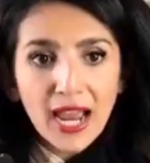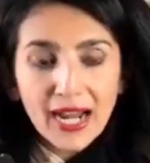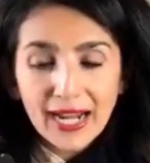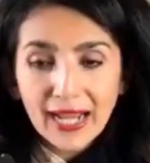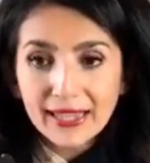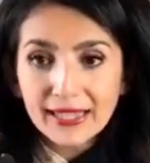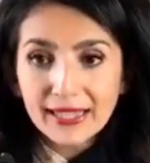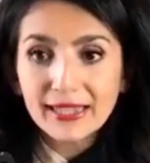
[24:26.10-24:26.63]
And
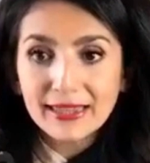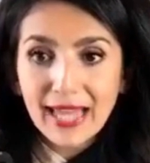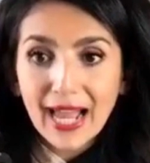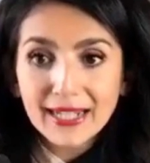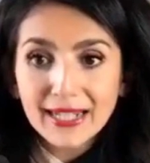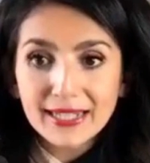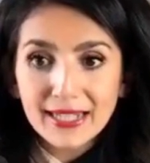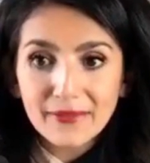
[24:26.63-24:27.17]
I think that
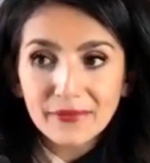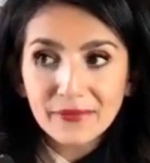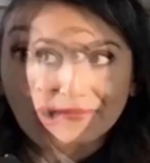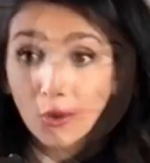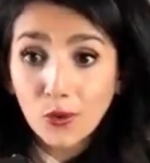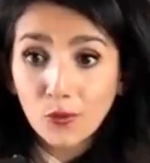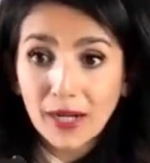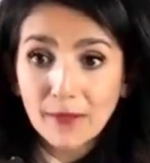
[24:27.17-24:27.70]
that's
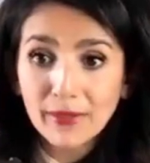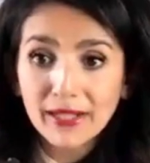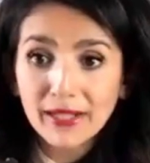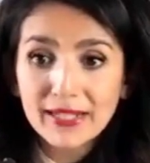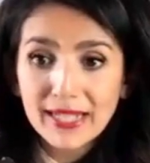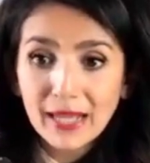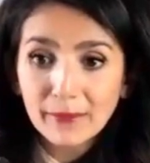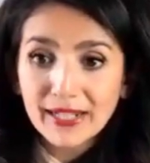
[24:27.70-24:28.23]
hard, right?
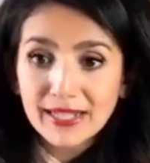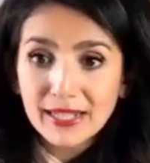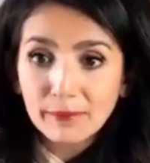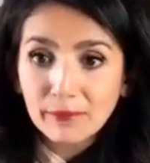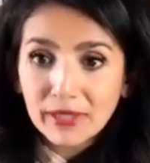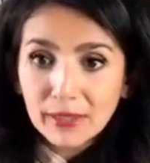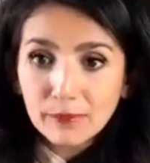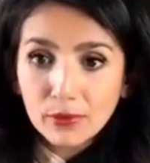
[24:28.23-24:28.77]
Because that means
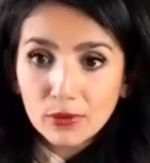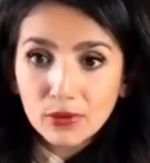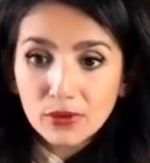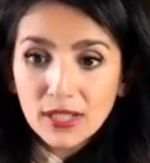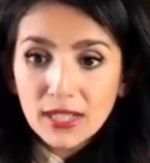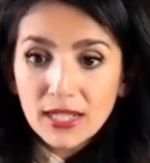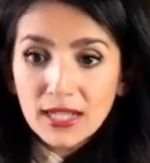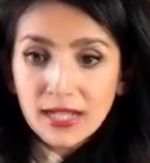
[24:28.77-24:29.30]
that
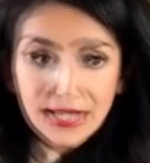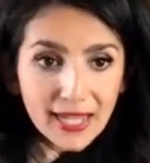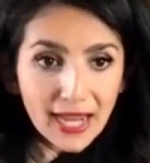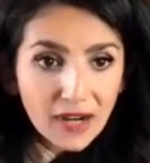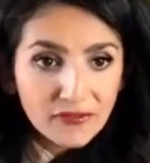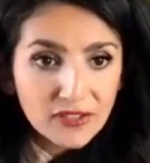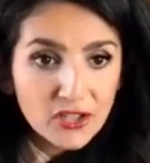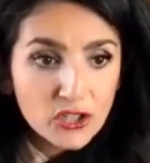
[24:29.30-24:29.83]
people, they
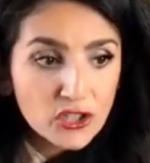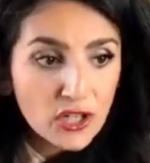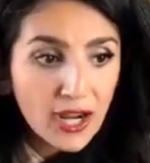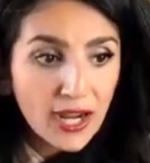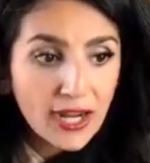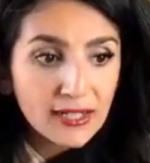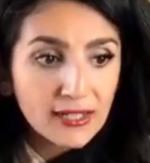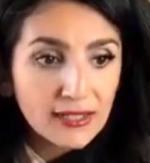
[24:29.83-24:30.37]
have to
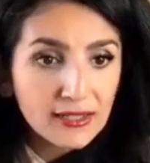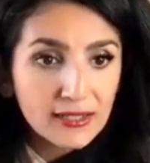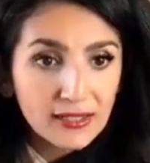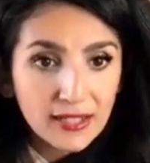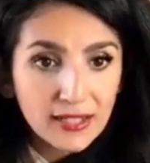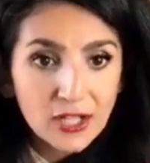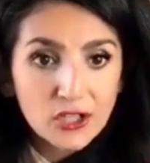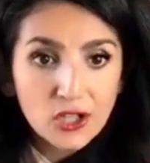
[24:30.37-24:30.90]
shine the
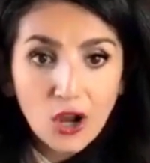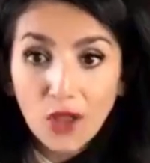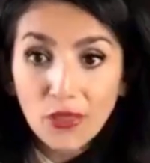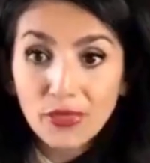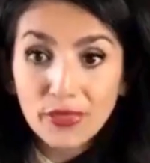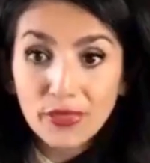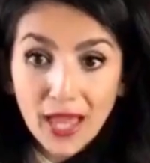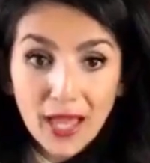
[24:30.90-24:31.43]
lens
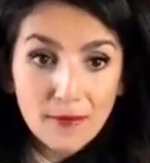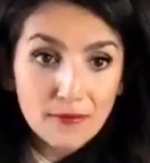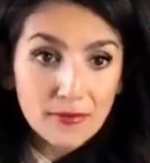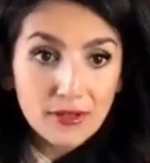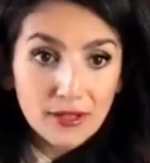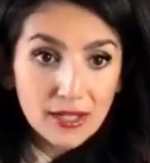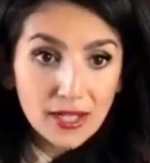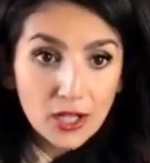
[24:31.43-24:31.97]
on them.
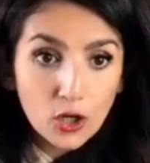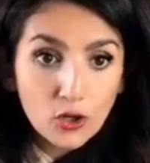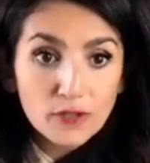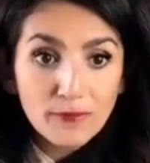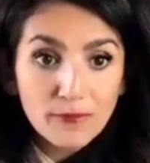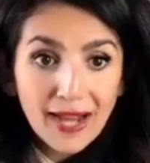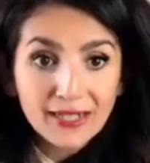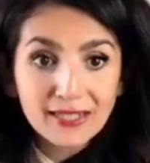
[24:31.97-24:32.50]
It goes
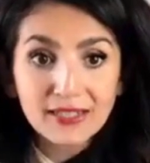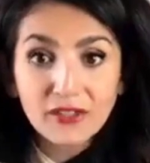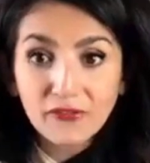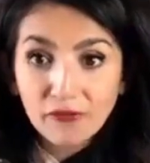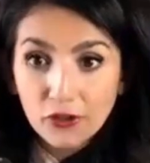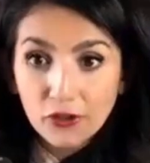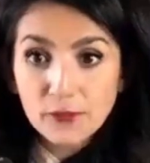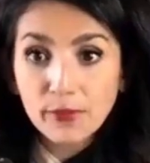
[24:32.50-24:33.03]
back to the
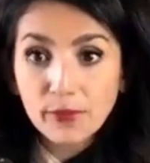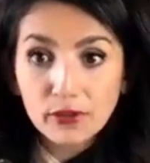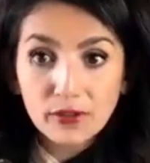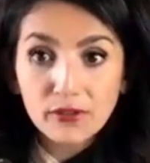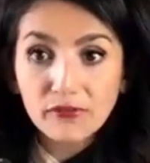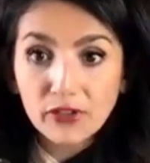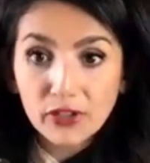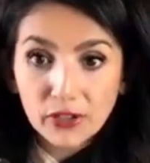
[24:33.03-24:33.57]
first
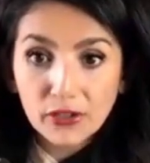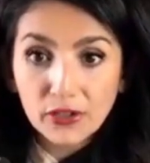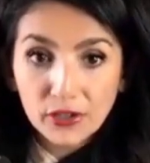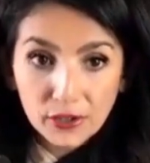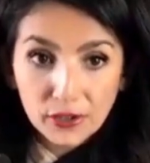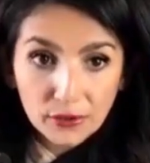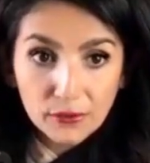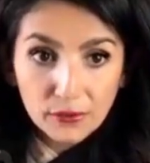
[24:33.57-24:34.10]
pillar of
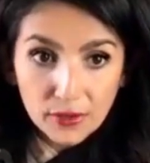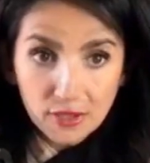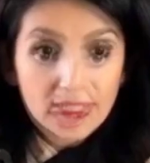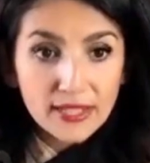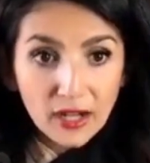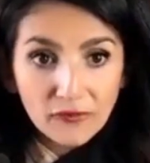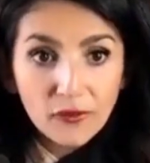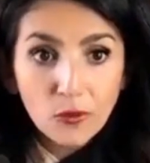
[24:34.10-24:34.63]
EQ,
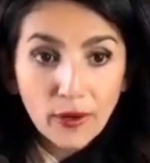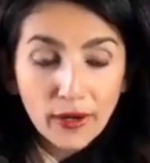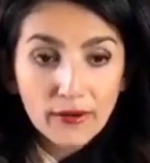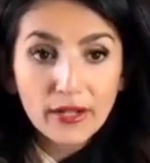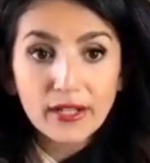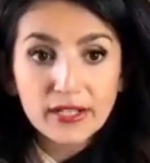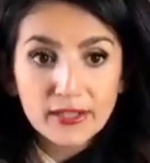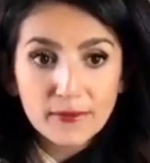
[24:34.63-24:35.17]

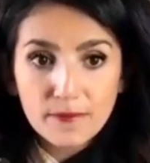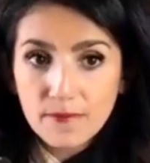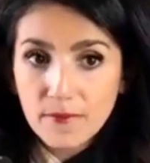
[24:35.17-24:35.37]
self-awareness,